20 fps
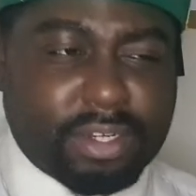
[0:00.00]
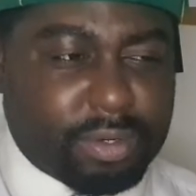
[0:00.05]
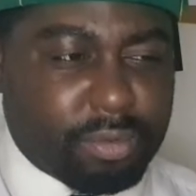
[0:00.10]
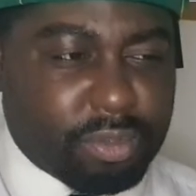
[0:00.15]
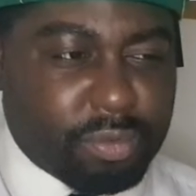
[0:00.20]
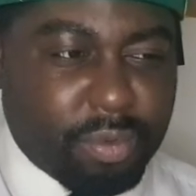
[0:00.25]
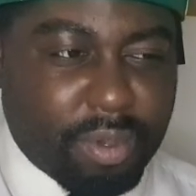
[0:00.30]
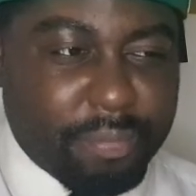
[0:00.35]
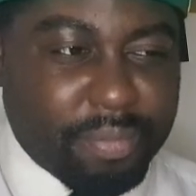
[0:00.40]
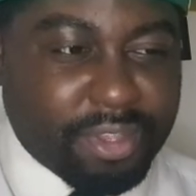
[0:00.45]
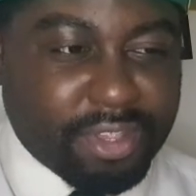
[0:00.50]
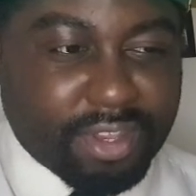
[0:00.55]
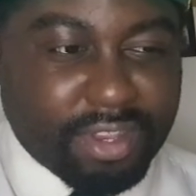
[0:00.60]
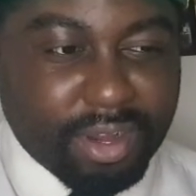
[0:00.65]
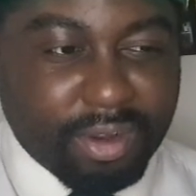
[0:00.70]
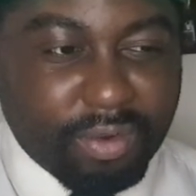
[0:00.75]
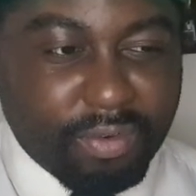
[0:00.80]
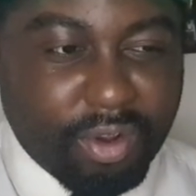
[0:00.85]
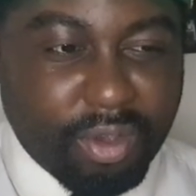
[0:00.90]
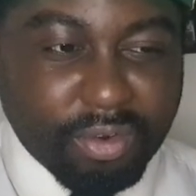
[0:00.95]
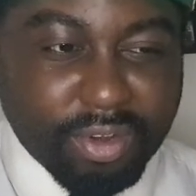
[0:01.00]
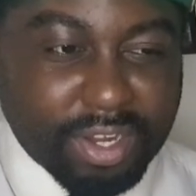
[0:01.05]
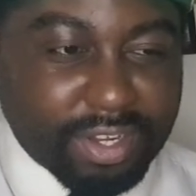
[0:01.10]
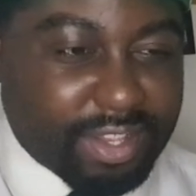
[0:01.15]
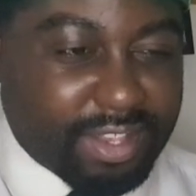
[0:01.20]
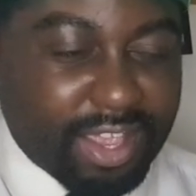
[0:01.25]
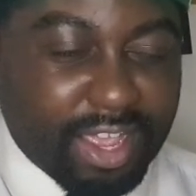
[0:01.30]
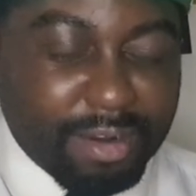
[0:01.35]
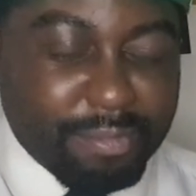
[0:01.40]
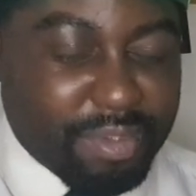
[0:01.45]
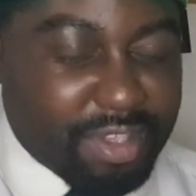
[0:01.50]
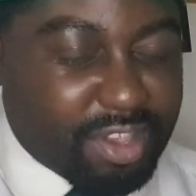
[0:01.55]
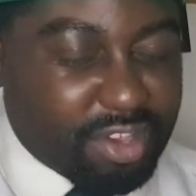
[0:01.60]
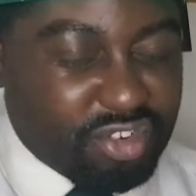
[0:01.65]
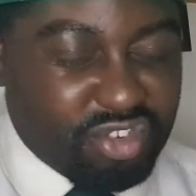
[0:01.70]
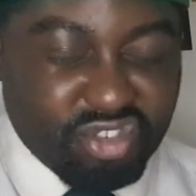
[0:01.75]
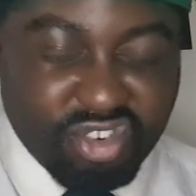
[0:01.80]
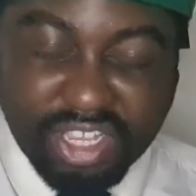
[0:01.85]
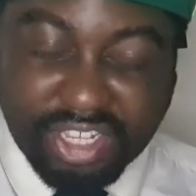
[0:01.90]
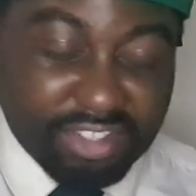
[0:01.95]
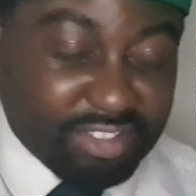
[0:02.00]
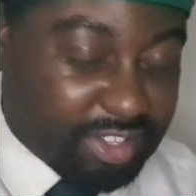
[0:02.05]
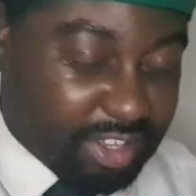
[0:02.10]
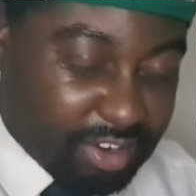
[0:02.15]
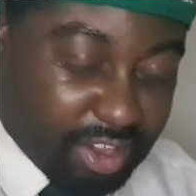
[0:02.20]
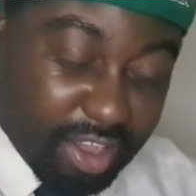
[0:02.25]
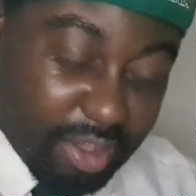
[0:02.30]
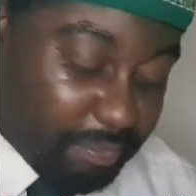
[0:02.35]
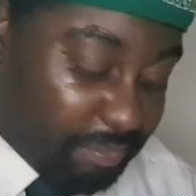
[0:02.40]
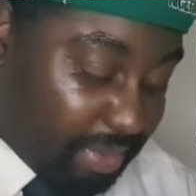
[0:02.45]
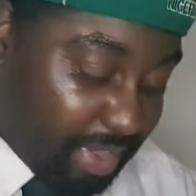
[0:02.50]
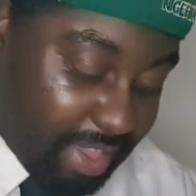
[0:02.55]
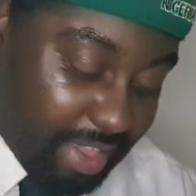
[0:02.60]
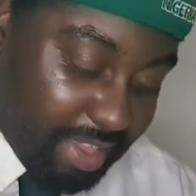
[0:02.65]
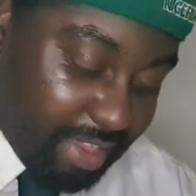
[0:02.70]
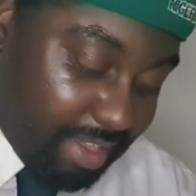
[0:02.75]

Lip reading: there was one particular role that just had me creasing up.